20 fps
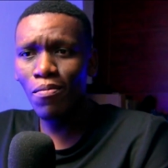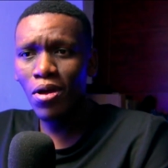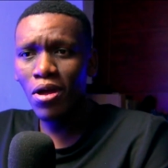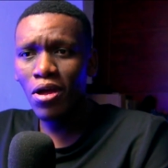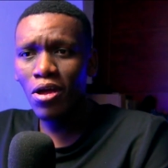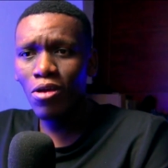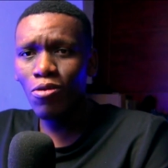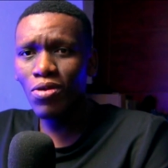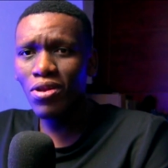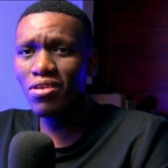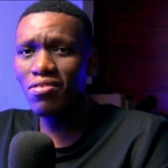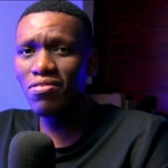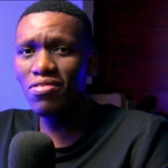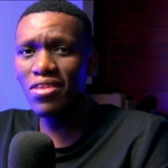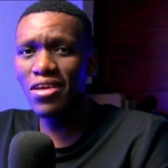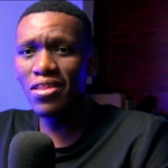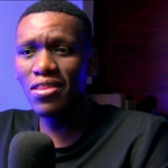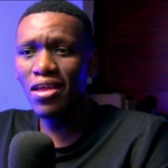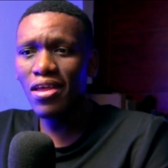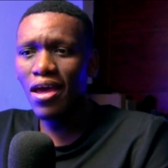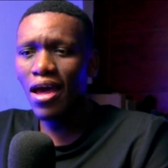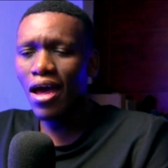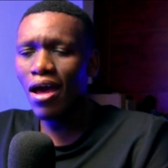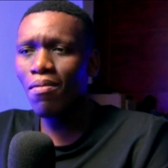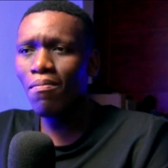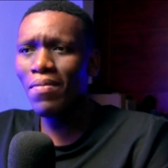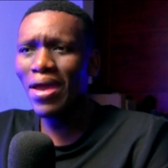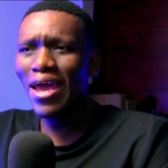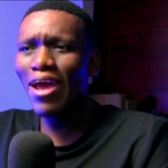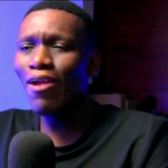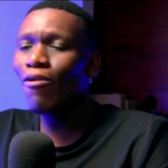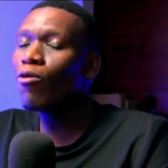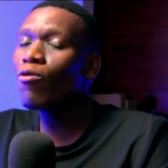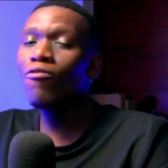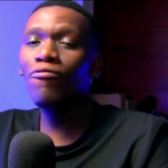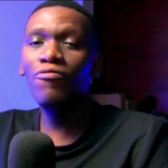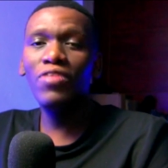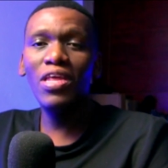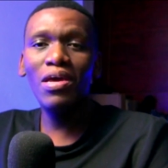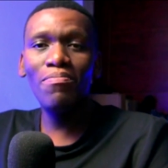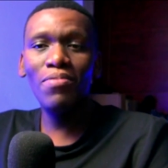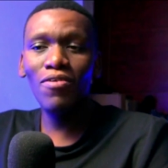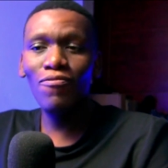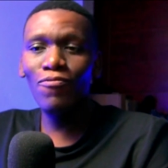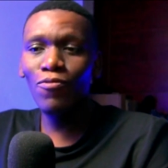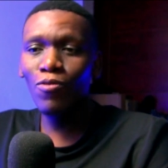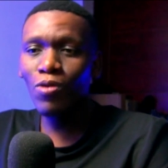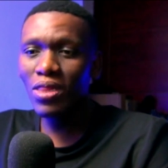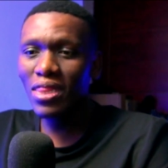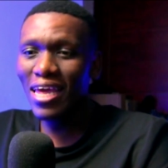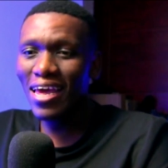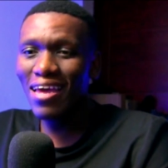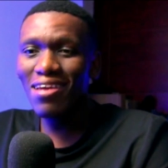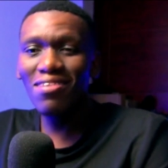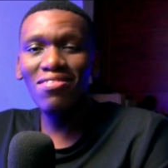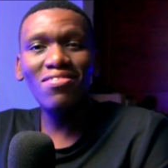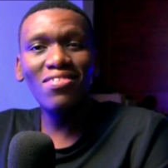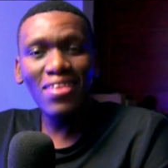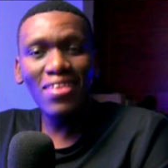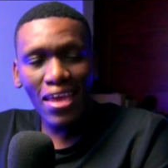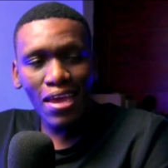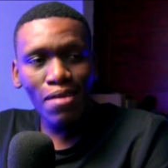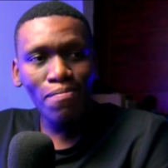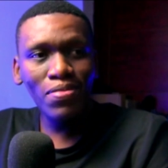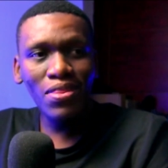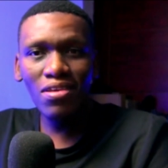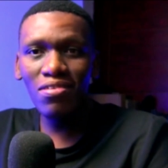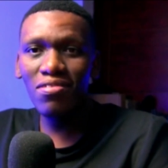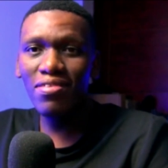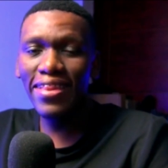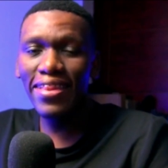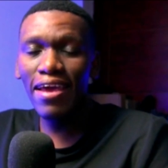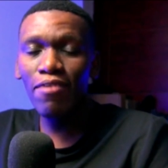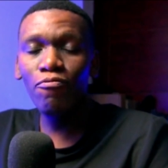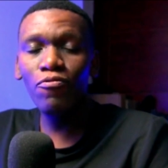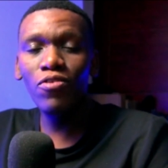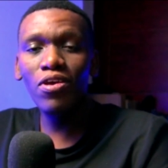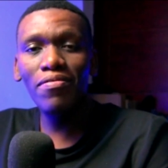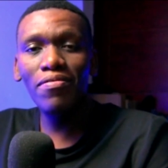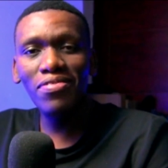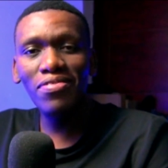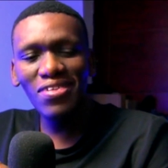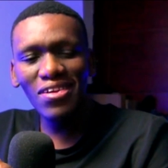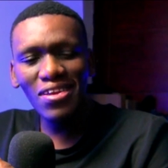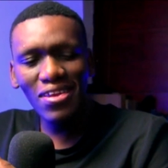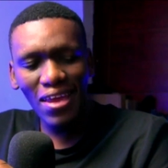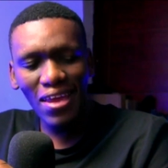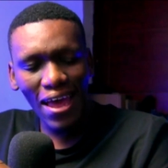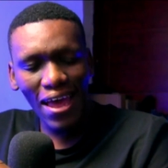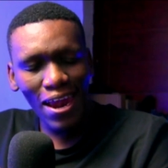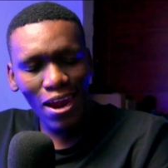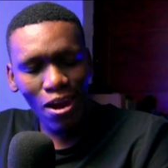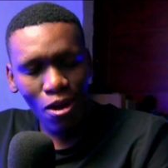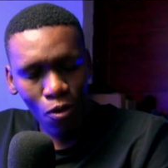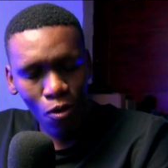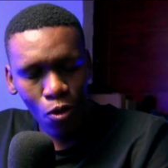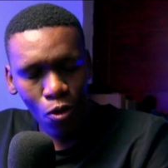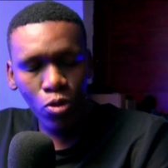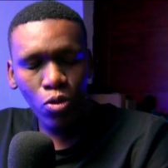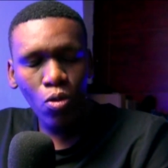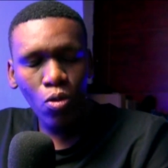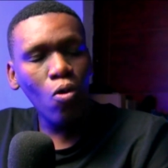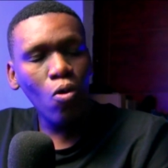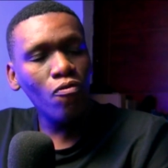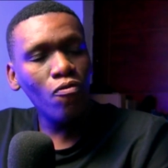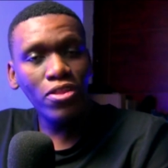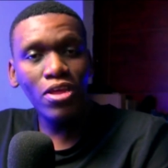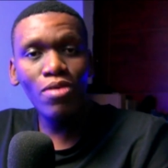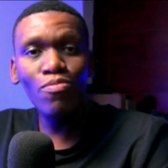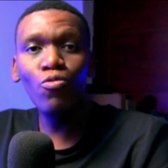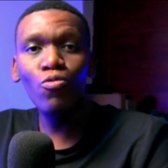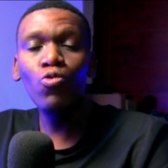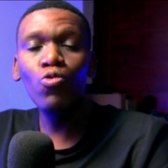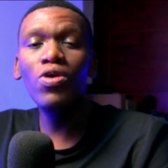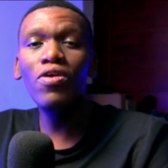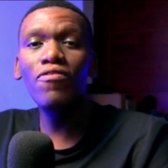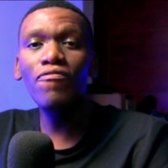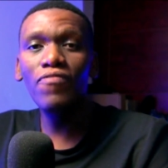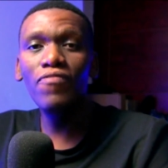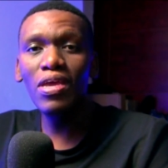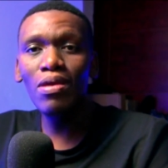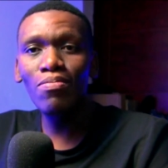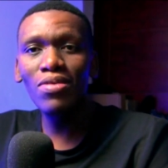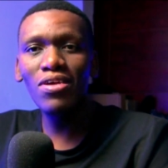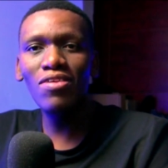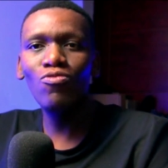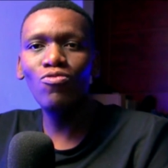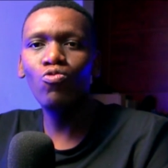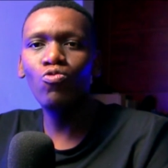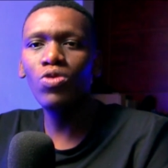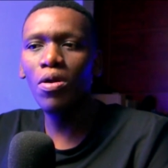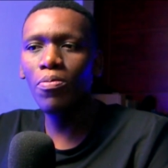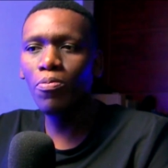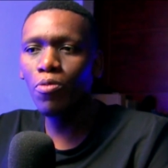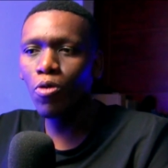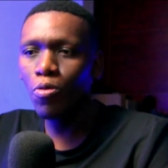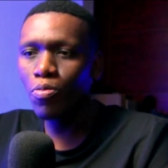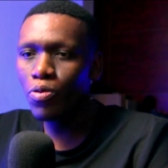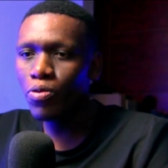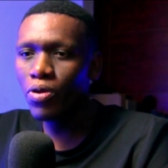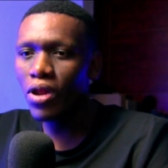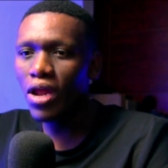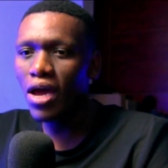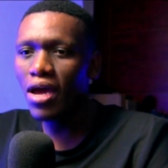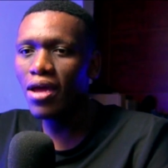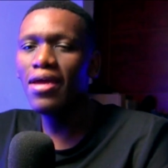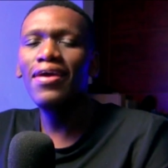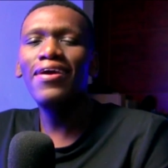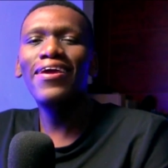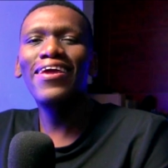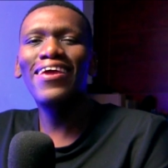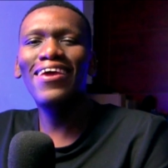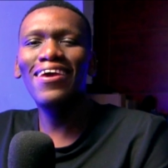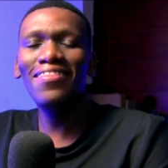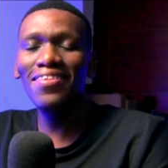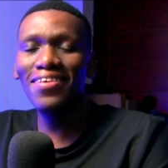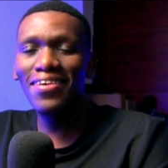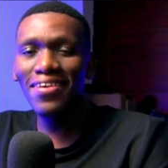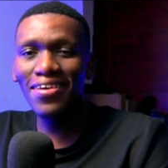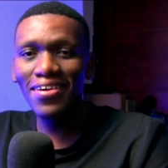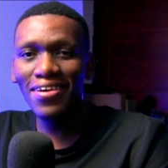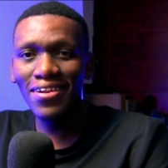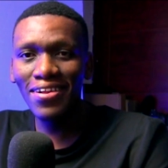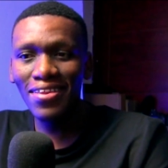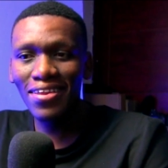You understand? A lot of them have not escaped this life. We have seen a lot of them who were famous, who were popular, get killed